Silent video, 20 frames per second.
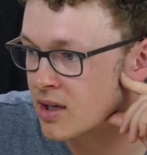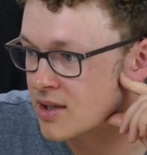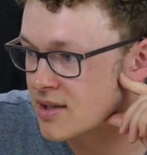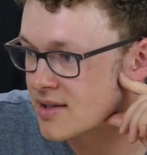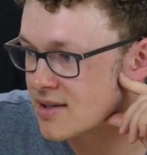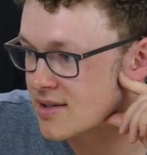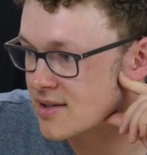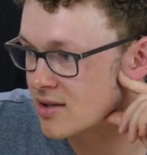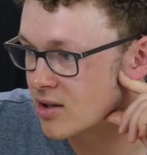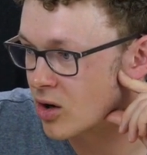
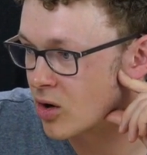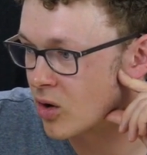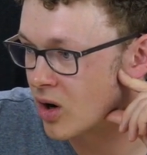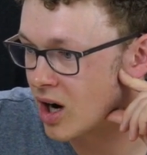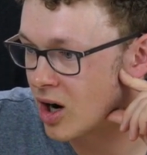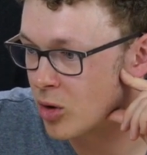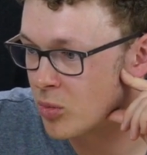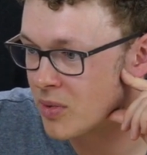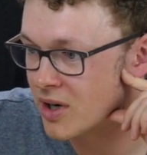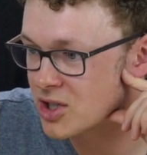So
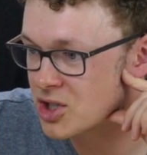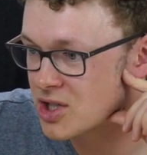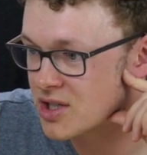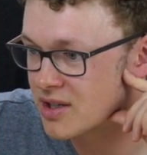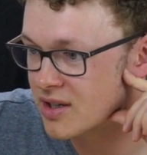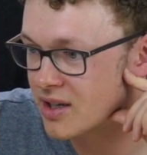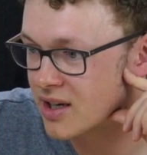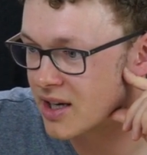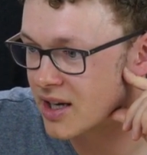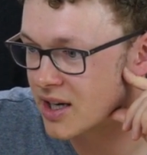how much
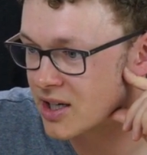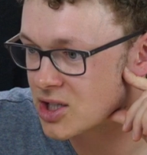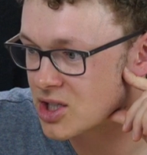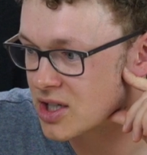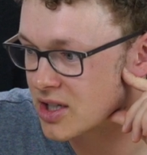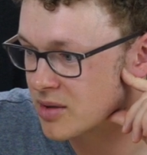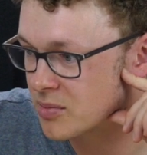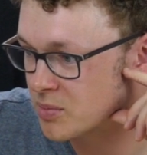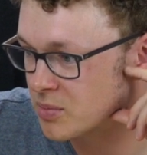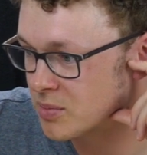did I
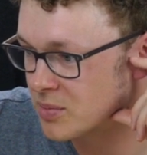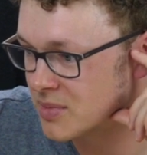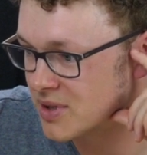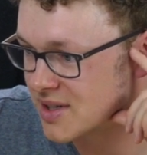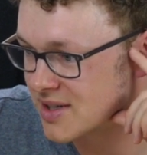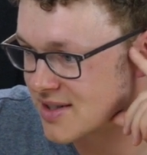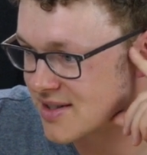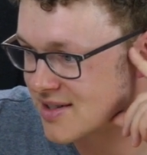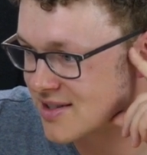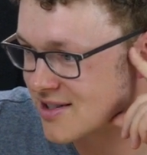actually
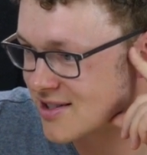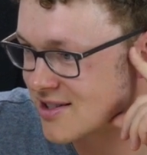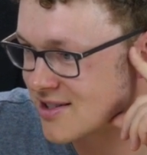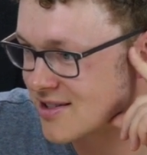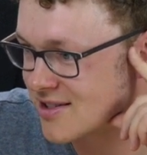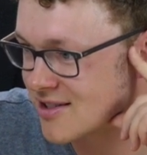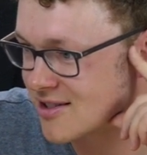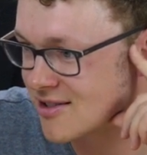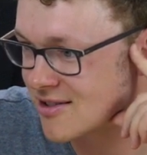miss?